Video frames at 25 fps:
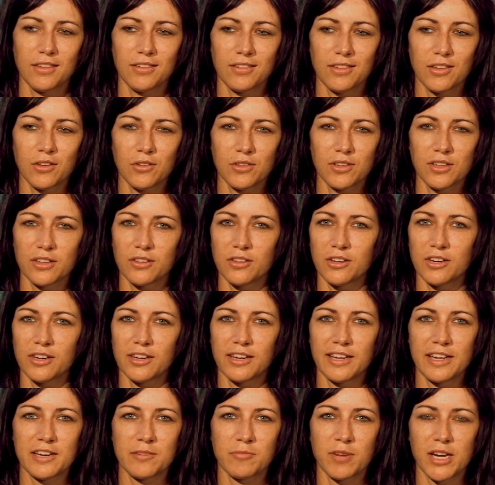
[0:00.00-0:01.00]
The skills I learned
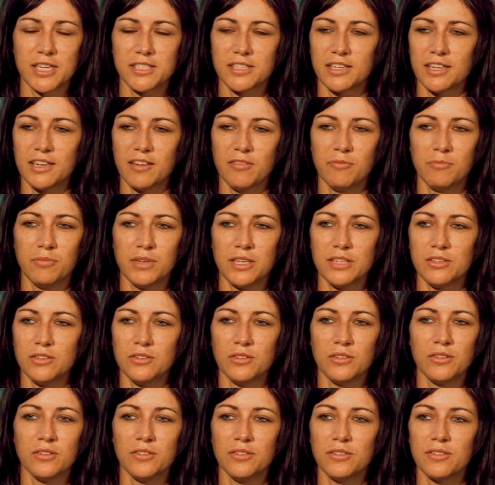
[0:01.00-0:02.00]
at NMIT have been
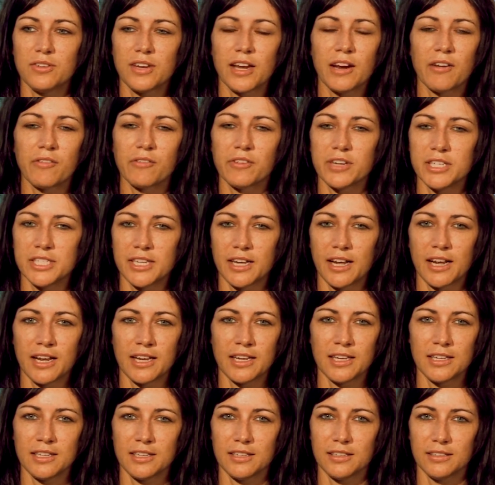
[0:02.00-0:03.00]
used every
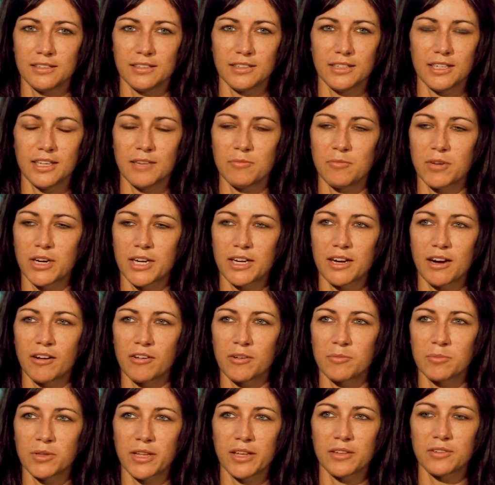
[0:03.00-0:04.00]
day in my
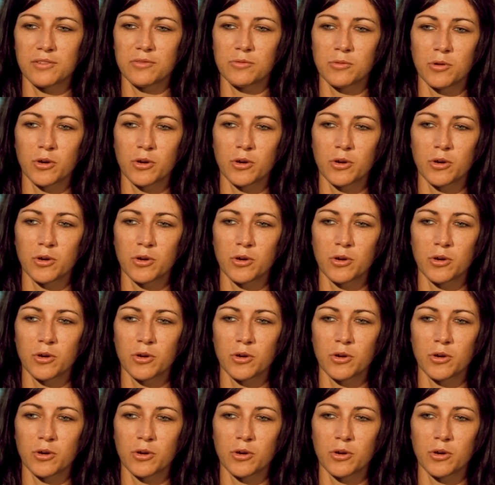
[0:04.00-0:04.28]
current place of